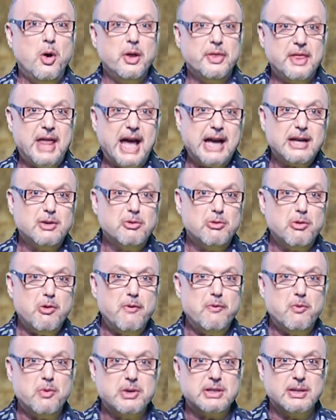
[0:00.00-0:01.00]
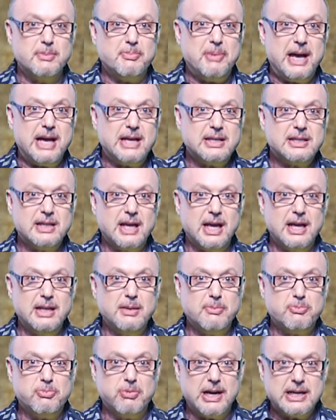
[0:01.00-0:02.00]
That groove was the past and
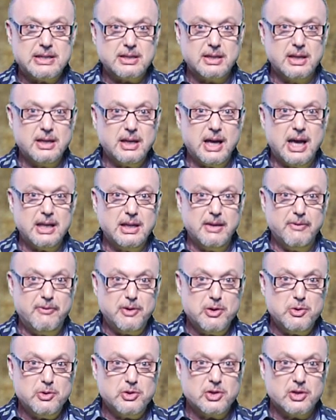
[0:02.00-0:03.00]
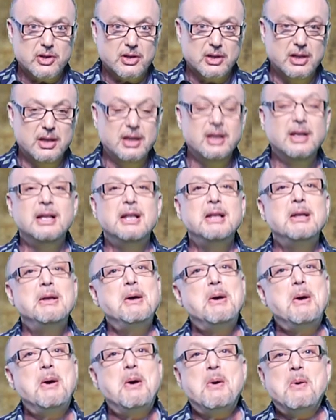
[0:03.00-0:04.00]
the present and the future.
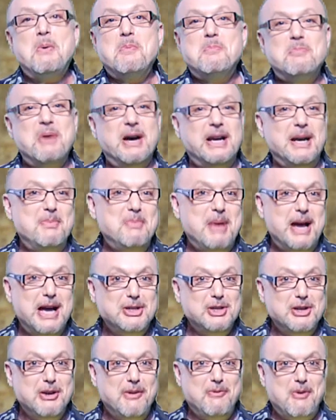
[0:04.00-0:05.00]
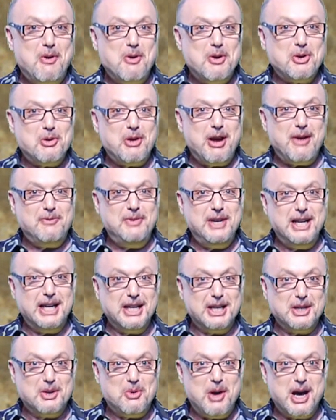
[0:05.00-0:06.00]
But imagine a phonograph needle
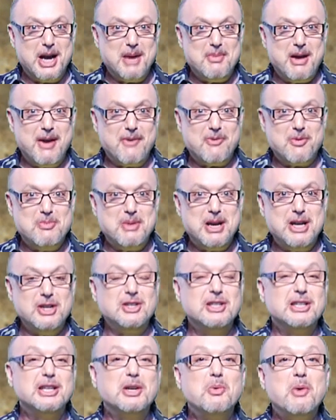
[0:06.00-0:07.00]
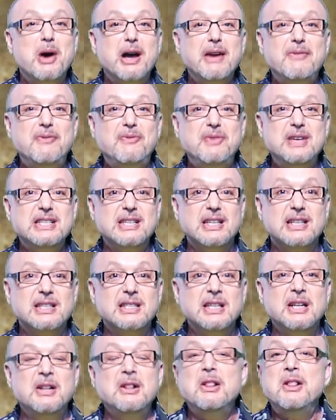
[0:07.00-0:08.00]
in quantum affirmations. In quantum
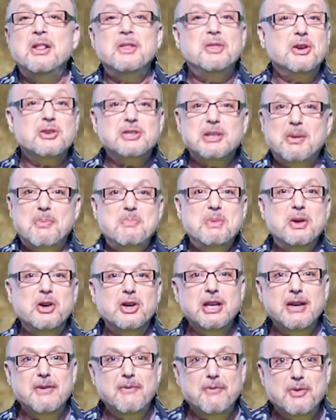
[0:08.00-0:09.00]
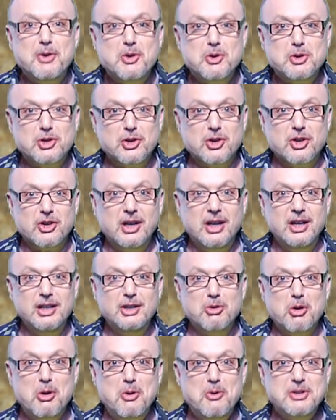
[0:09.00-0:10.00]
physics, there's a million future
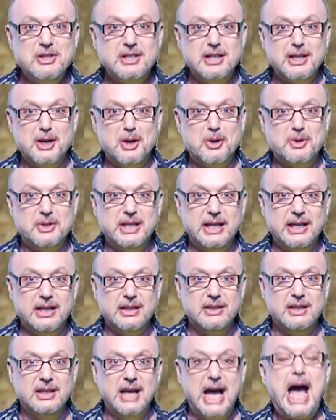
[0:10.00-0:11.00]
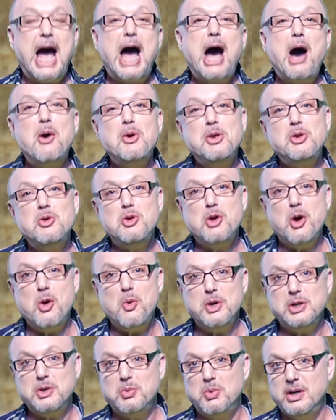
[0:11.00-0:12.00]
grooves to go down. How do you know
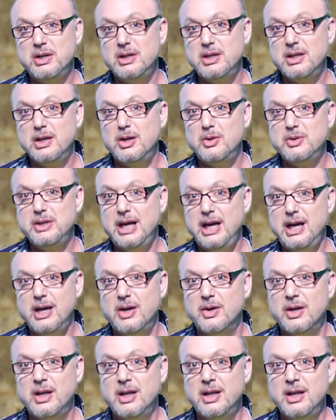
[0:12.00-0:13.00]
which one to go down?